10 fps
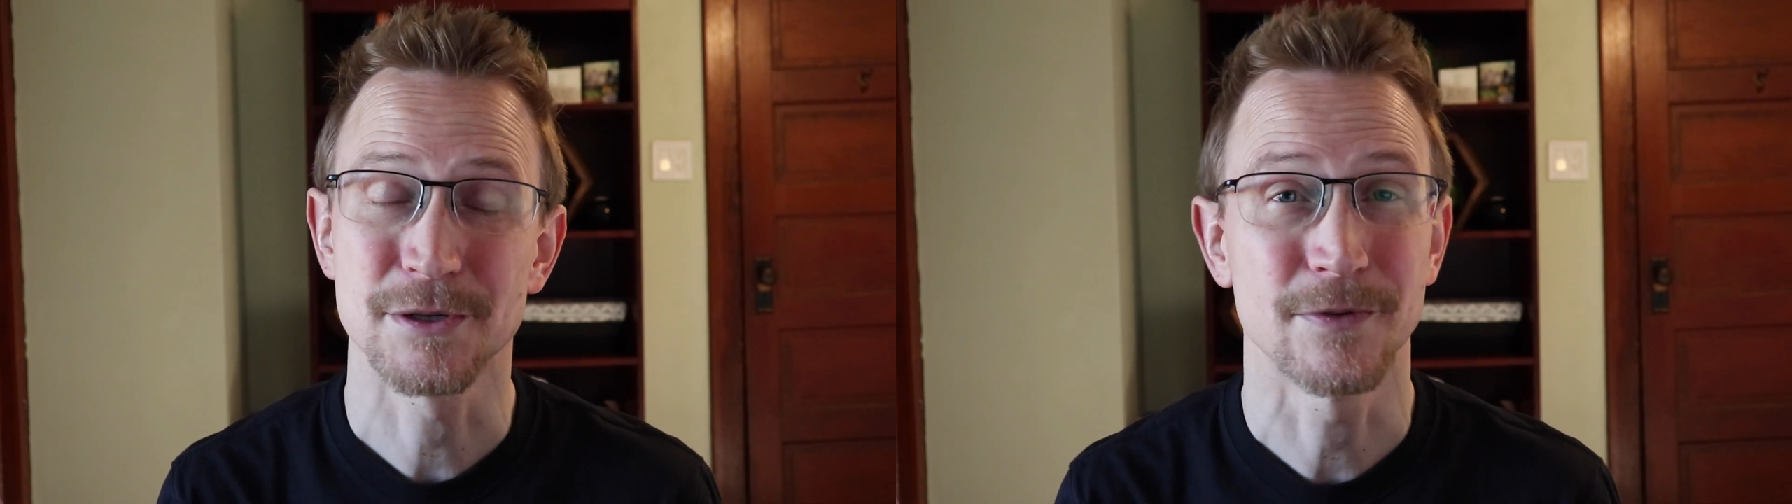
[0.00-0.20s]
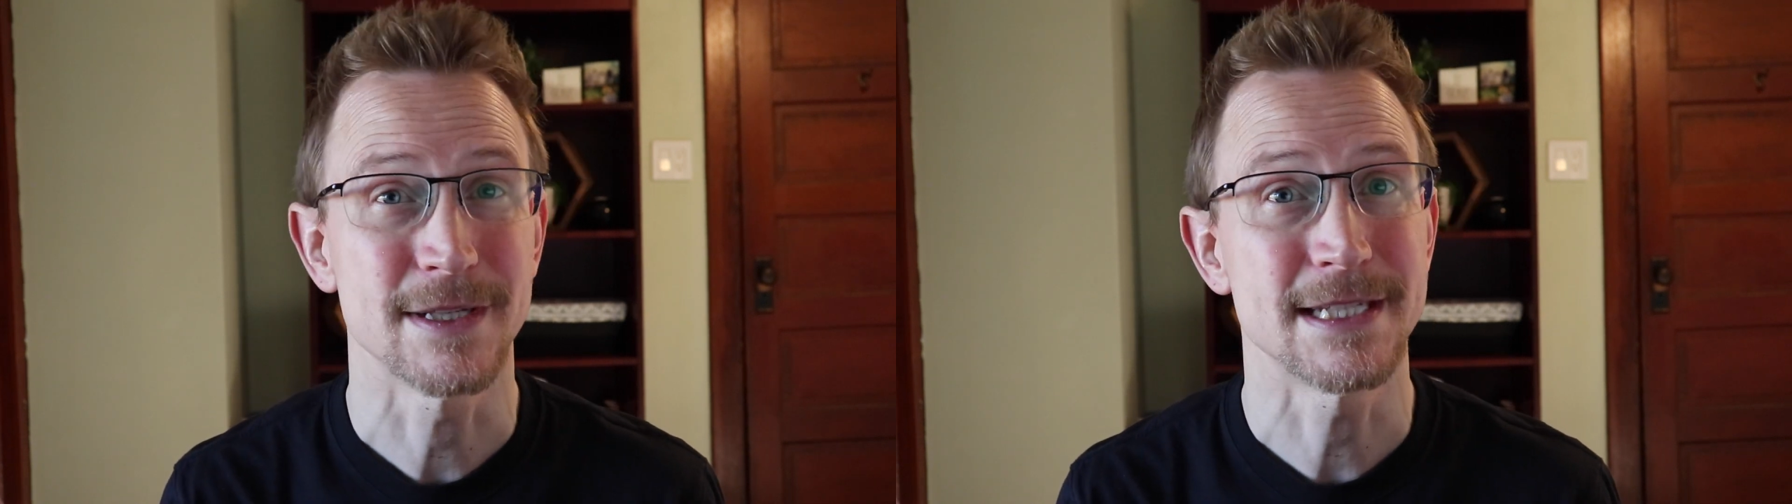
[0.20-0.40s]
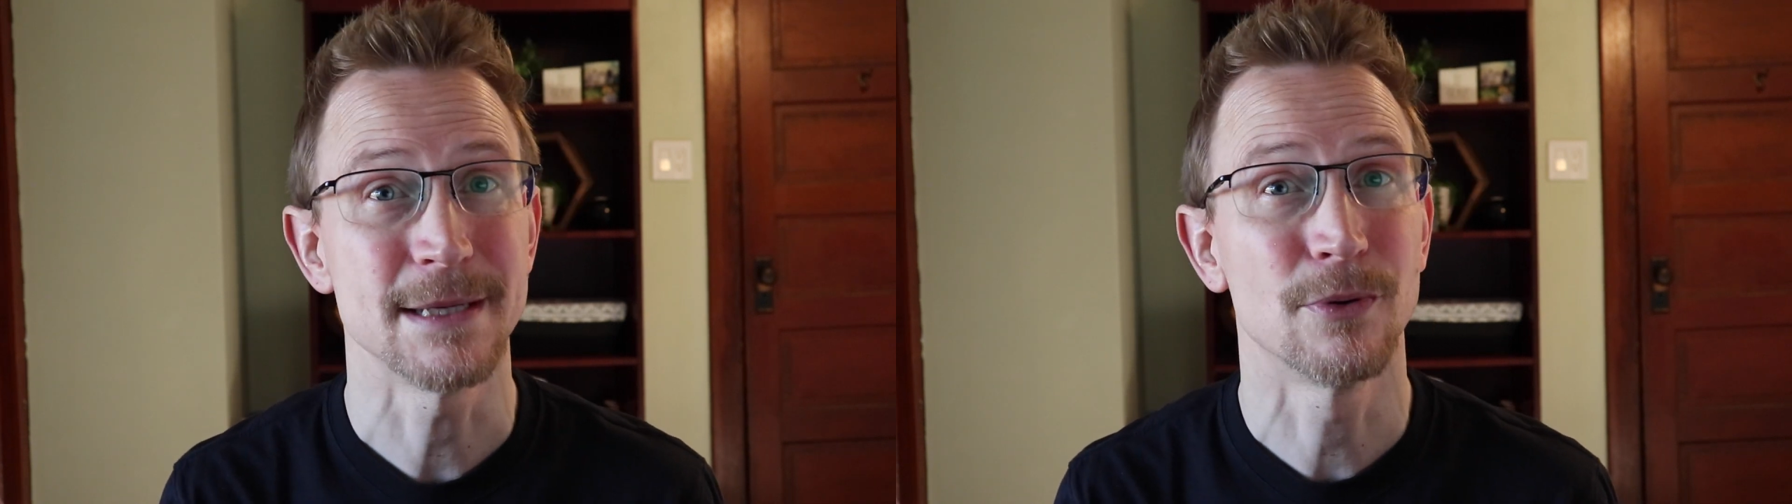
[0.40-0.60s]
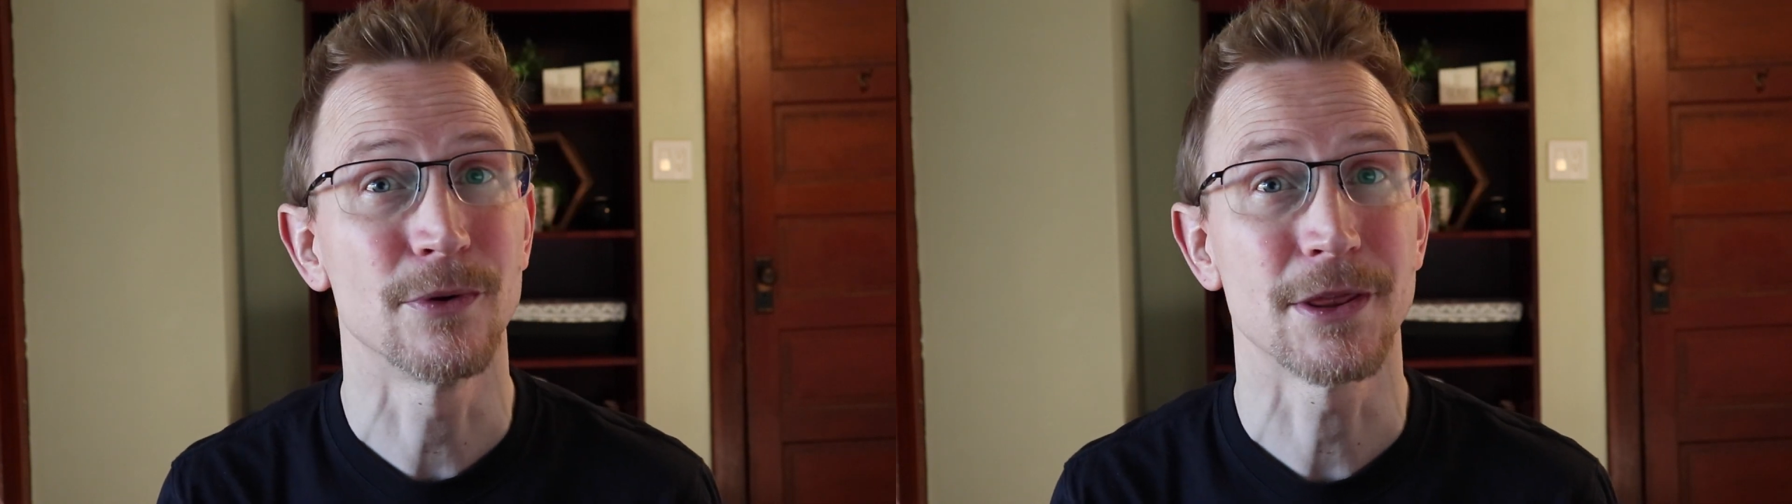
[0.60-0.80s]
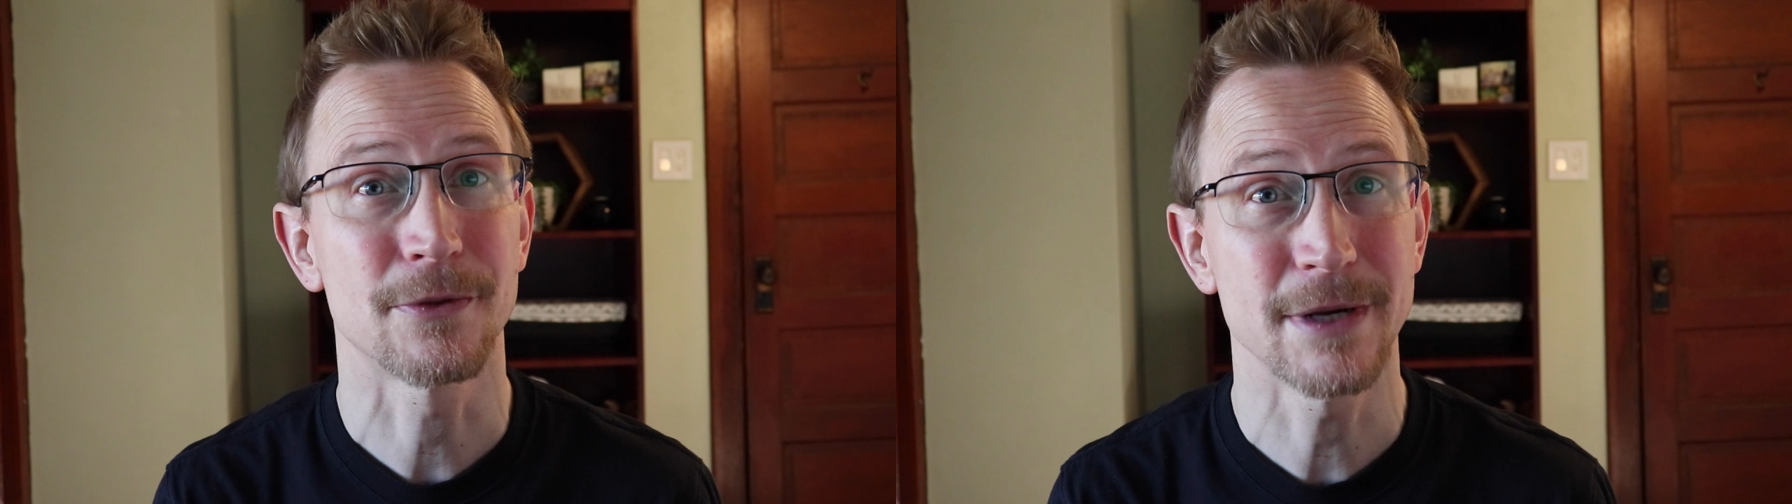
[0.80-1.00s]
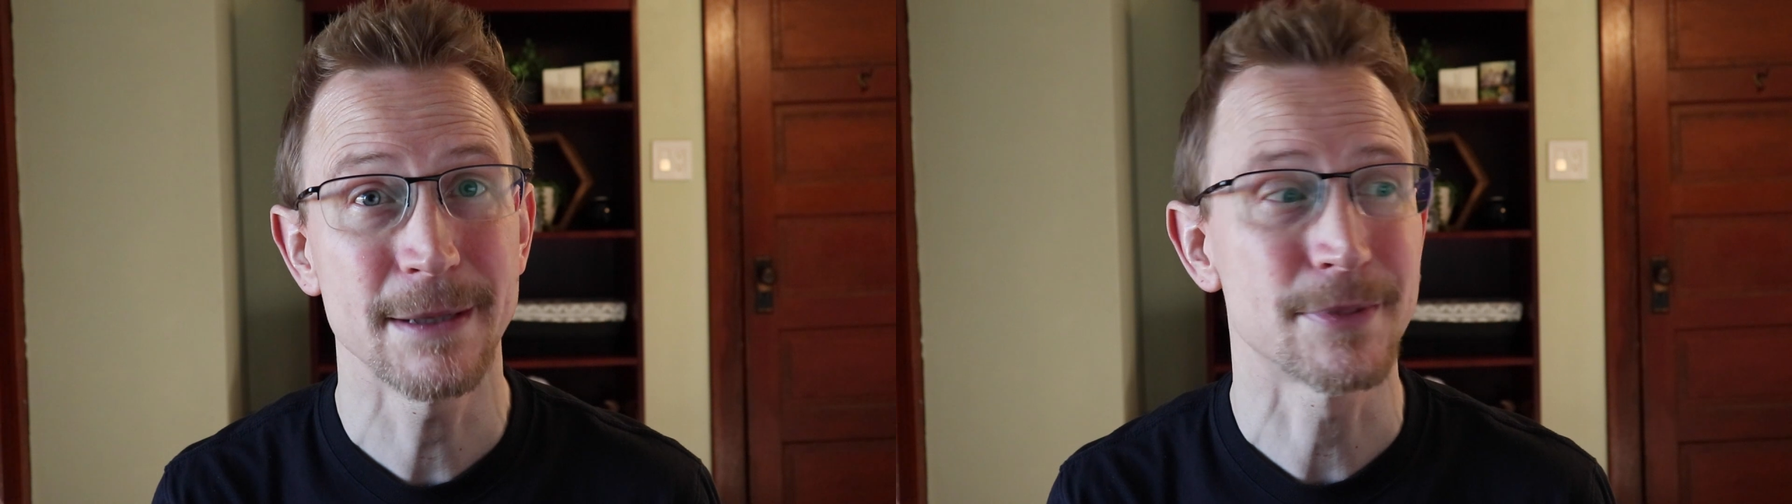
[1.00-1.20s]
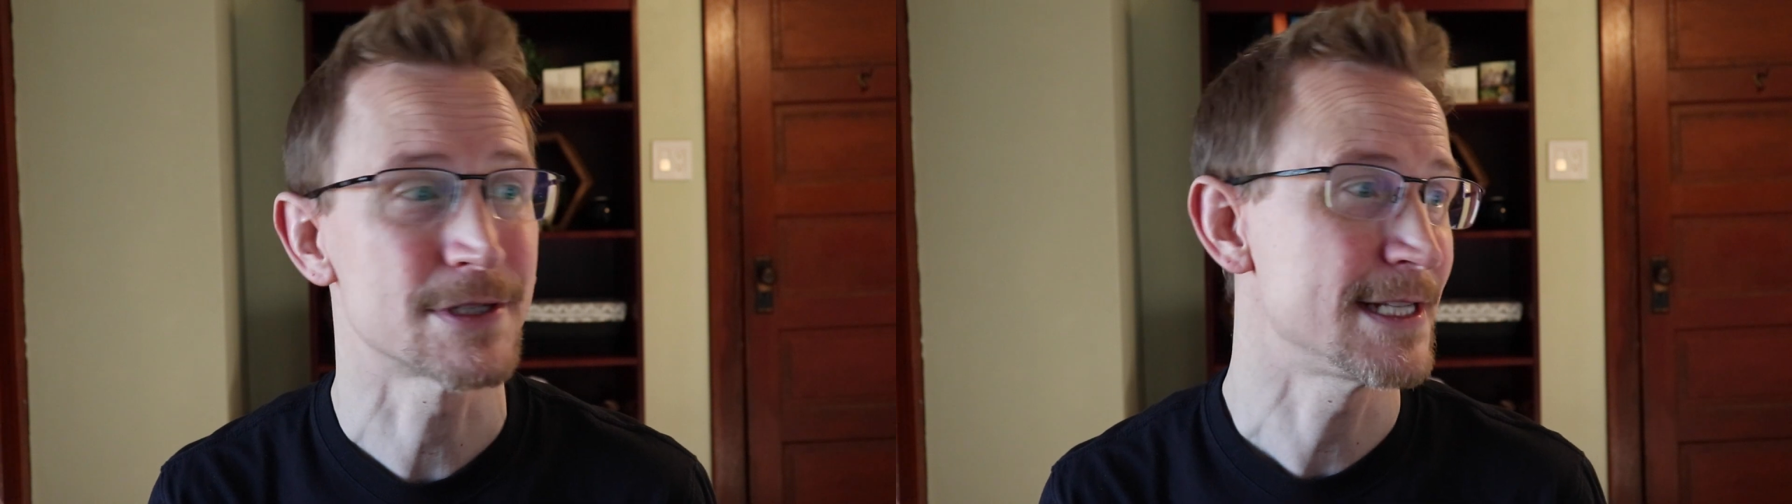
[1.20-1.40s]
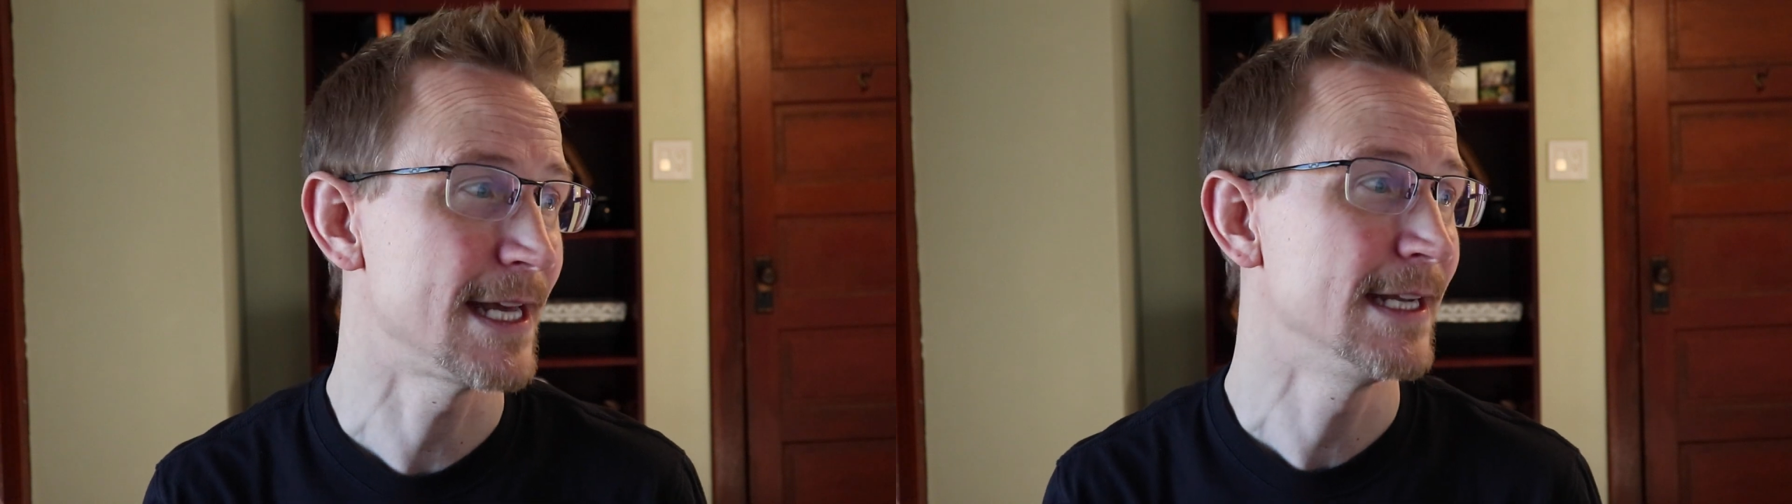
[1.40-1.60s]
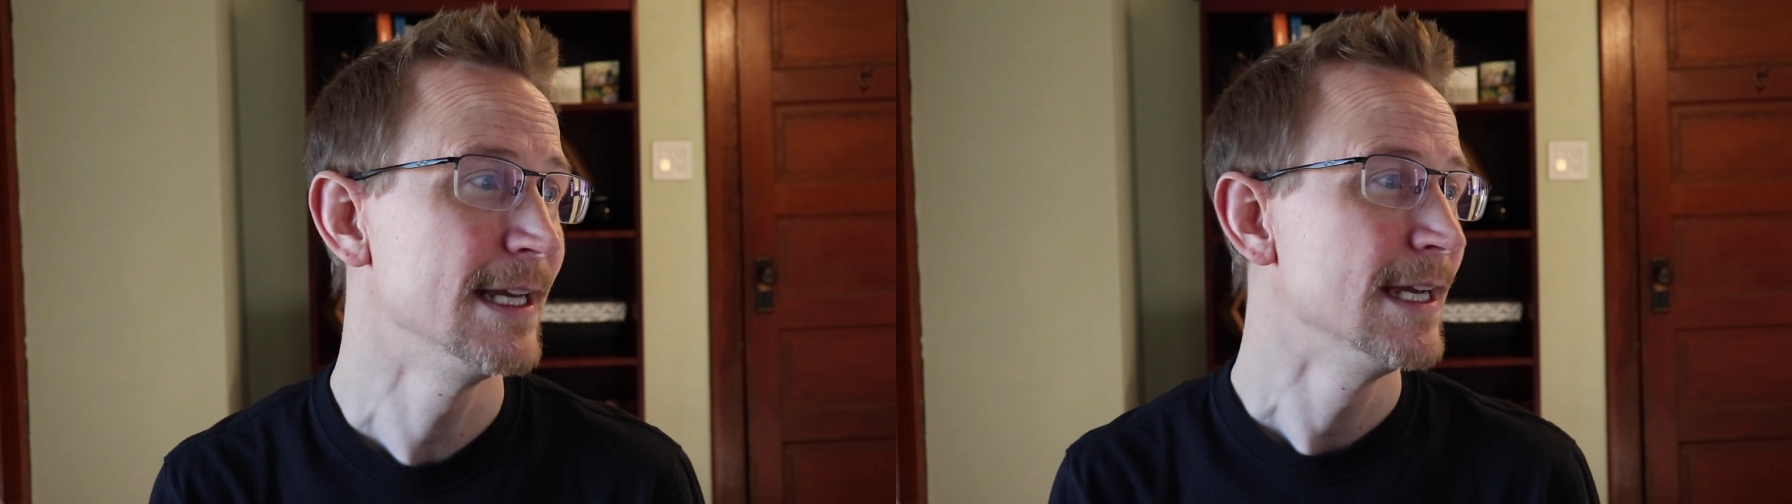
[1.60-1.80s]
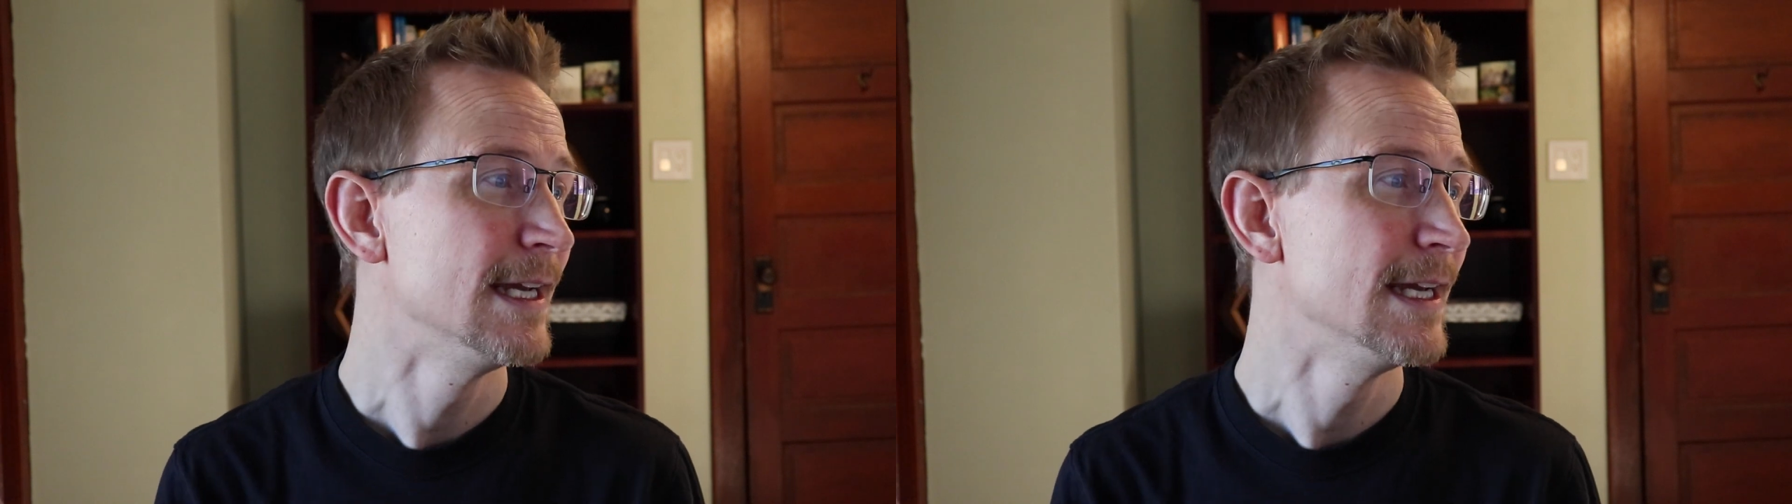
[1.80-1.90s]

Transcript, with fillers: so if we see zero point three percent